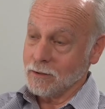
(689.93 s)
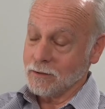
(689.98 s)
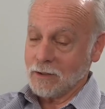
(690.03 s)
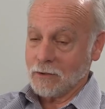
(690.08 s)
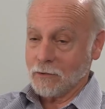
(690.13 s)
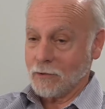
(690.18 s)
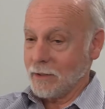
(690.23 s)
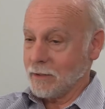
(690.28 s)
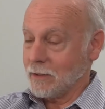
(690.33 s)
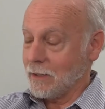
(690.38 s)

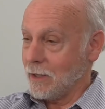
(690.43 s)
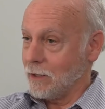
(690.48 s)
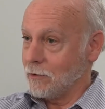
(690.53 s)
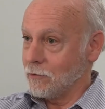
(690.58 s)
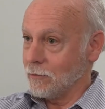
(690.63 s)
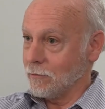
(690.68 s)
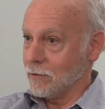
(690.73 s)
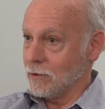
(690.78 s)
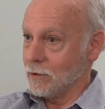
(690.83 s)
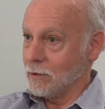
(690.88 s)
things like the
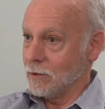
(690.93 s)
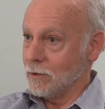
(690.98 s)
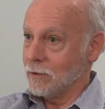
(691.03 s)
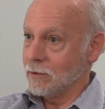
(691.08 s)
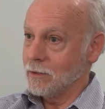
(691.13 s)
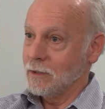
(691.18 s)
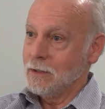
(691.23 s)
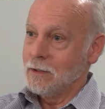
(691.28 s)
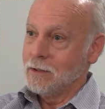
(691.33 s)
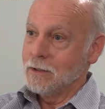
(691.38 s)
age of the
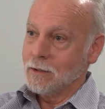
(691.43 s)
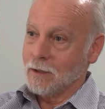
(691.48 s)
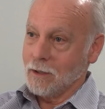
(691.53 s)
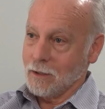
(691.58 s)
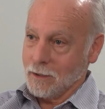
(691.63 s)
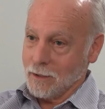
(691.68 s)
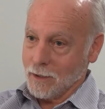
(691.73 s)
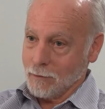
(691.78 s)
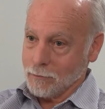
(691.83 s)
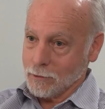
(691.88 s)
Earth,
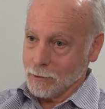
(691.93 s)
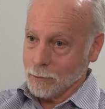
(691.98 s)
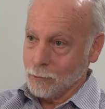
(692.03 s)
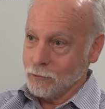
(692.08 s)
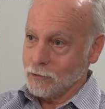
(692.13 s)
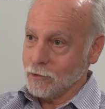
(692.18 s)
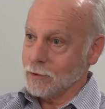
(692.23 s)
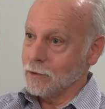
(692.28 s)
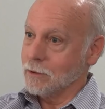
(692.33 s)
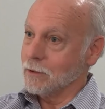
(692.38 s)

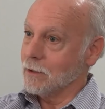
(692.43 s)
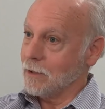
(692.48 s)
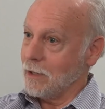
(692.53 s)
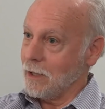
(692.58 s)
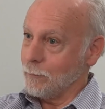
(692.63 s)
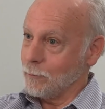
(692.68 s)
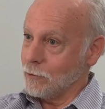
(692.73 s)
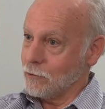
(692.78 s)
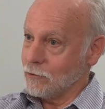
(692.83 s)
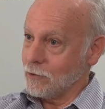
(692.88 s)
evolution,
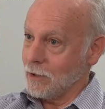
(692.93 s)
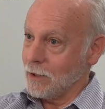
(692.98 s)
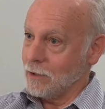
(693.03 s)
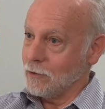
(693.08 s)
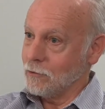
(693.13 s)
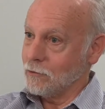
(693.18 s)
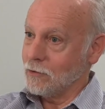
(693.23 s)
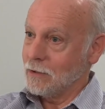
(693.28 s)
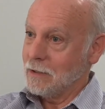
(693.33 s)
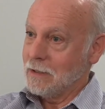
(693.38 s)
climate
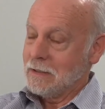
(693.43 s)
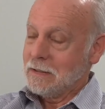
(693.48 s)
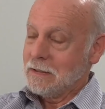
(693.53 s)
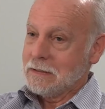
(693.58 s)
change,